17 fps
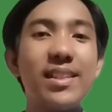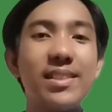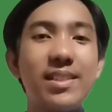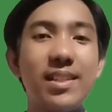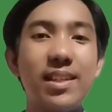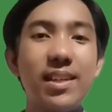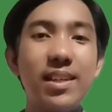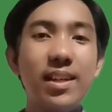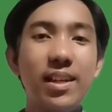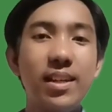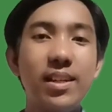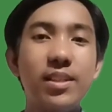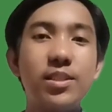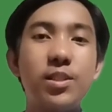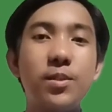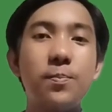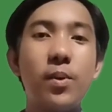lastly,
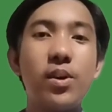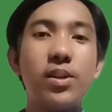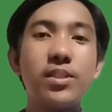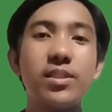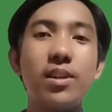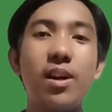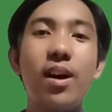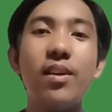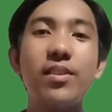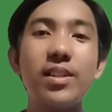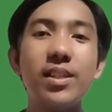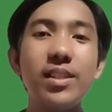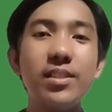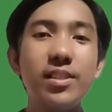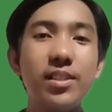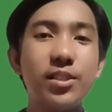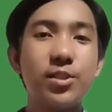it supports other
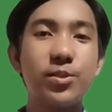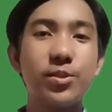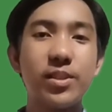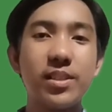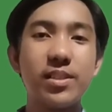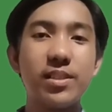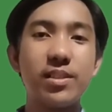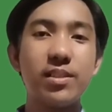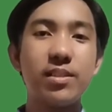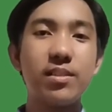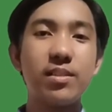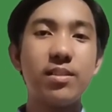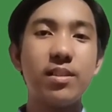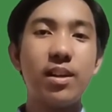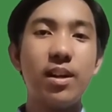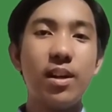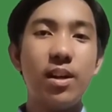industries.
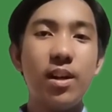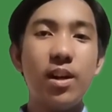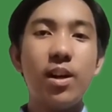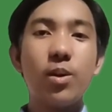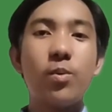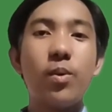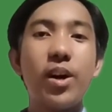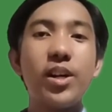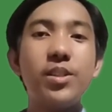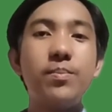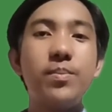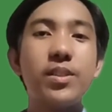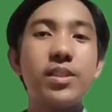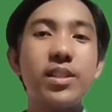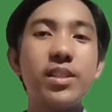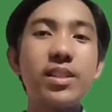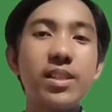
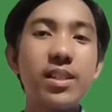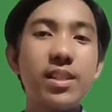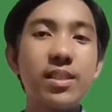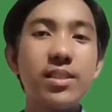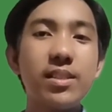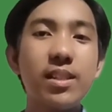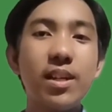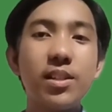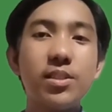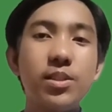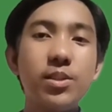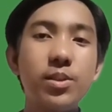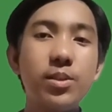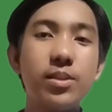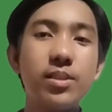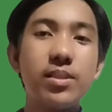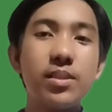Quarried materials are
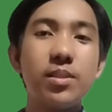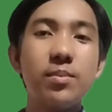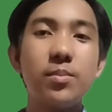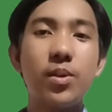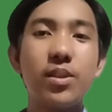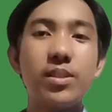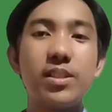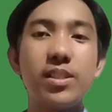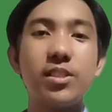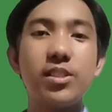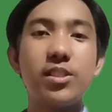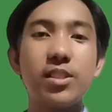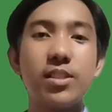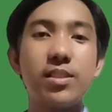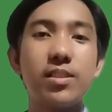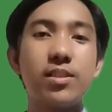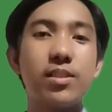used in more
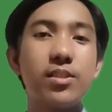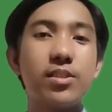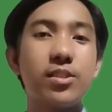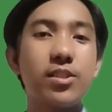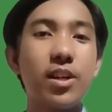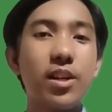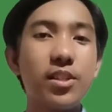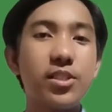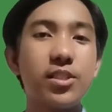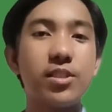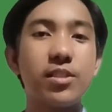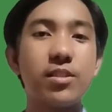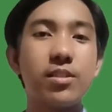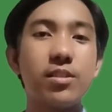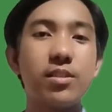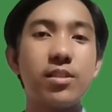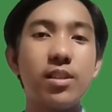than just
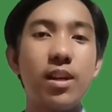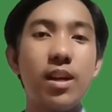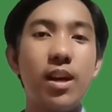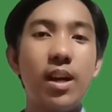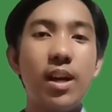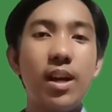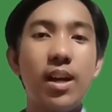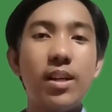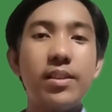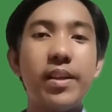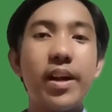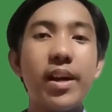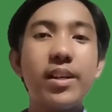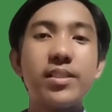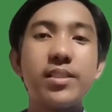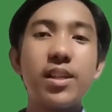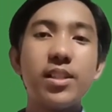construction.
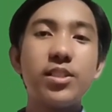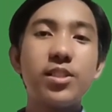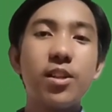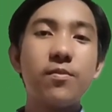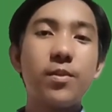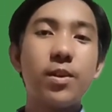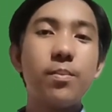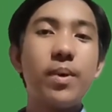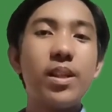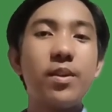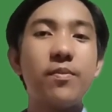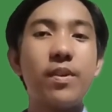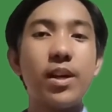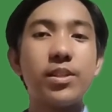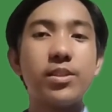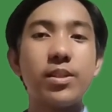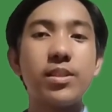They are essential for
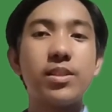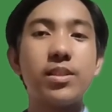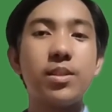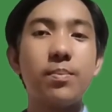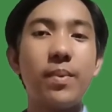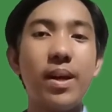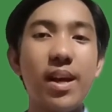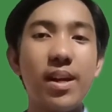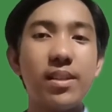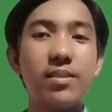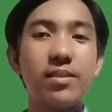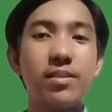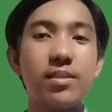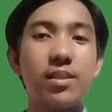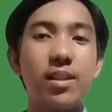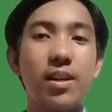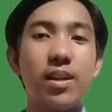manufacturing
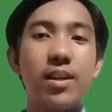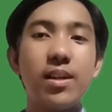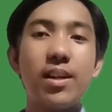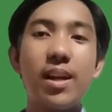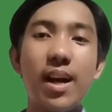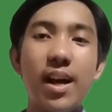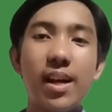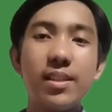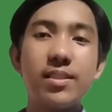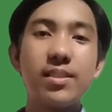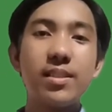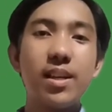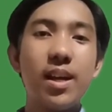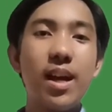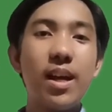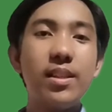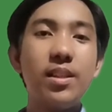cement,
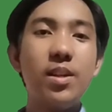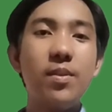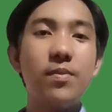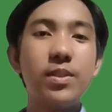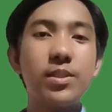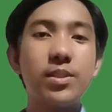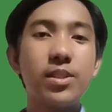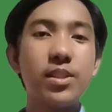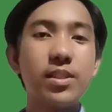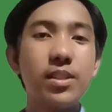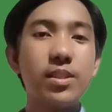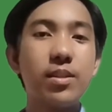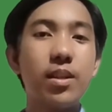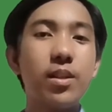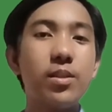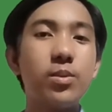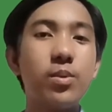glass, and even
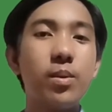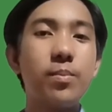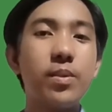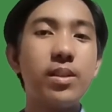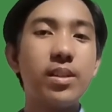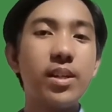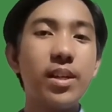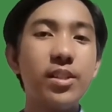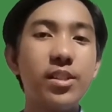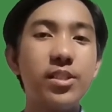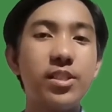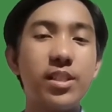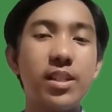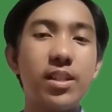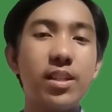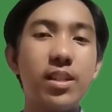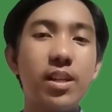certain renewable
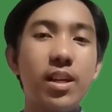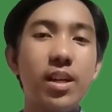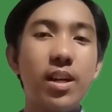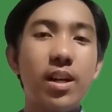energy,